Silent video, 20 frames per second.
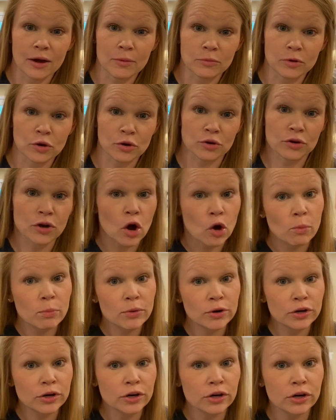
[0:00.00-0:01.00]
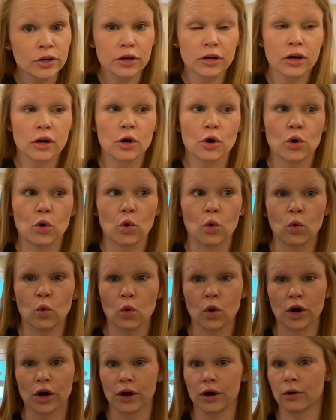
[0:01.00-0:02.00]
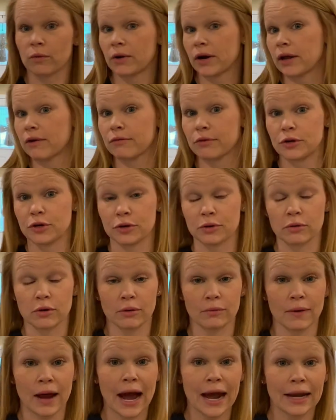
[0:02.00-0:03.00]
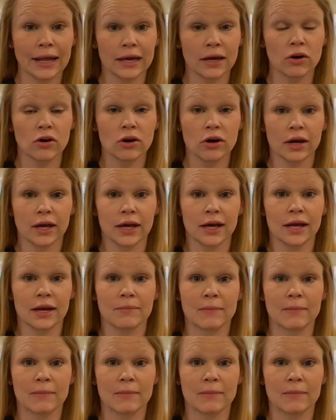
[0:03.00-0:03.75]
your notebook or whatever you are writing on.